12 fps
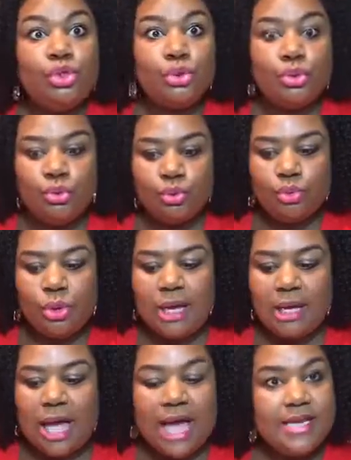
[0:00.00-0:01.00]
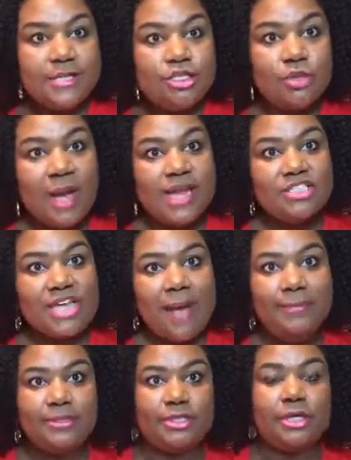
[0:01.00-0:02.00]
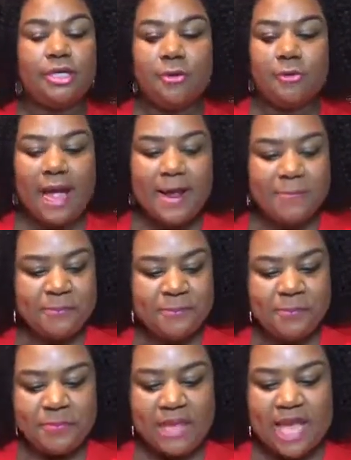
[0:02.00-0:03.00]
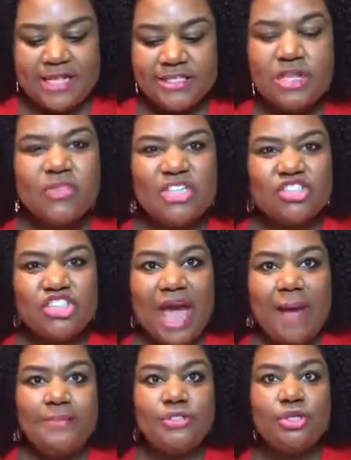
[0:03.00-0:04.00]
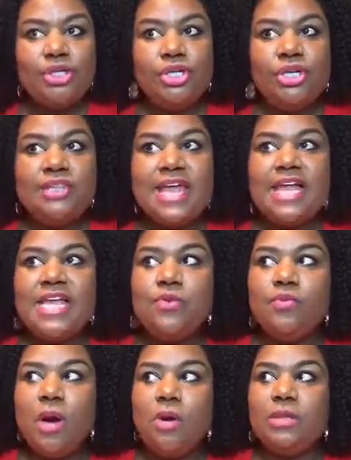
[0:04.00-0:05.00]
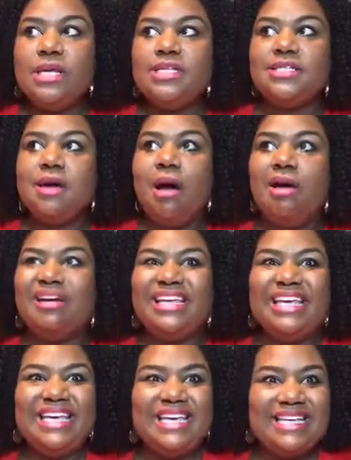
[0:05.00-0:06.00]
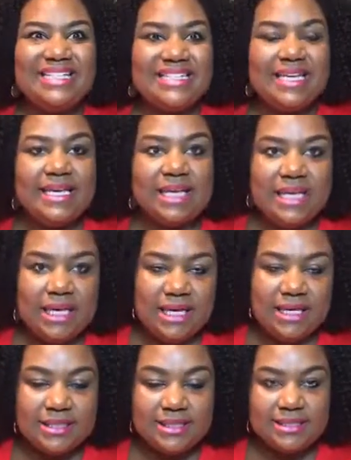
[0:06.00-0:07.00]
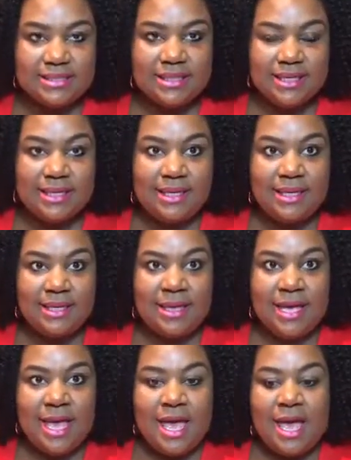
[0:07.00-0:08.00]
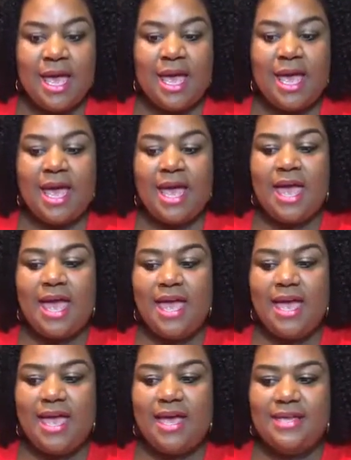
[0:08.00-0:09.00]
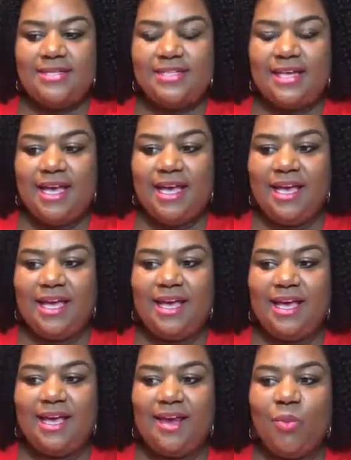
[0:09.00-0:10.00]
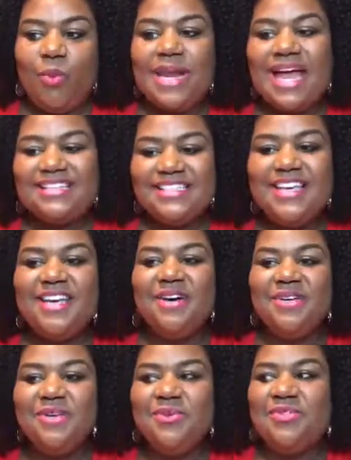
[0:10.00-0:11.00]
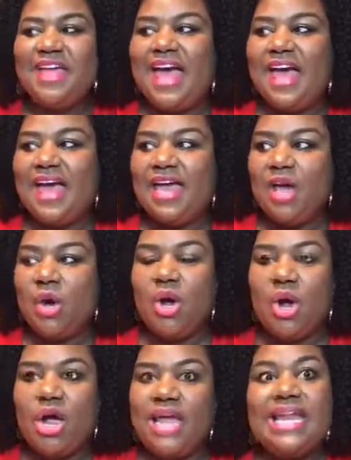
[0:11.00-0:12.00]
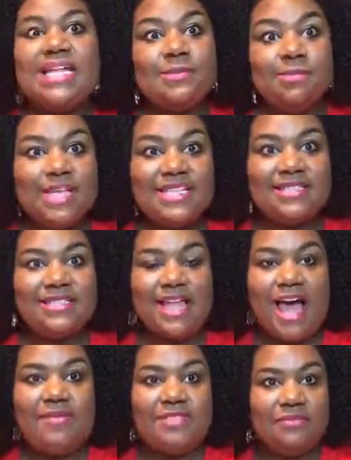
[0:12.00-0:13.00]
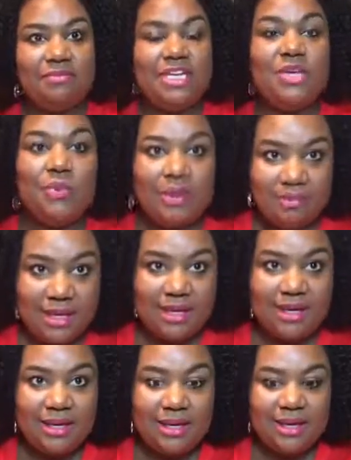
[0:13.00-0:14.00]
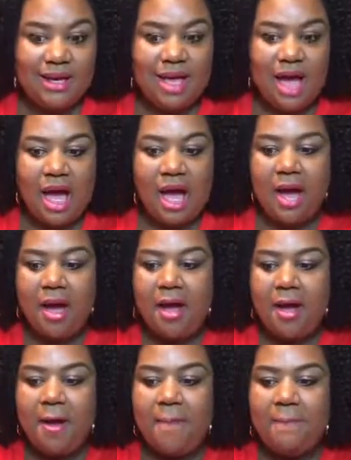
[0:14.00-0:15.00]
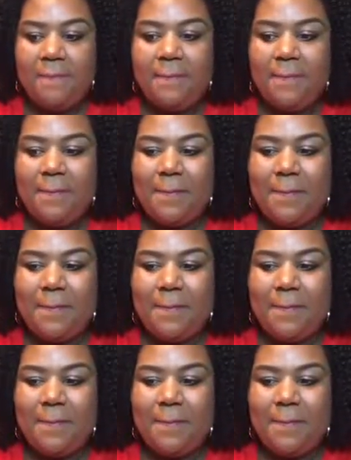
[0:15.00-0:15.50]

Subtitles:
to write a chapter, right? And so the chapter that he wrote is called Kids and Kings. And when I tell you that it has blessed the lives of many women, I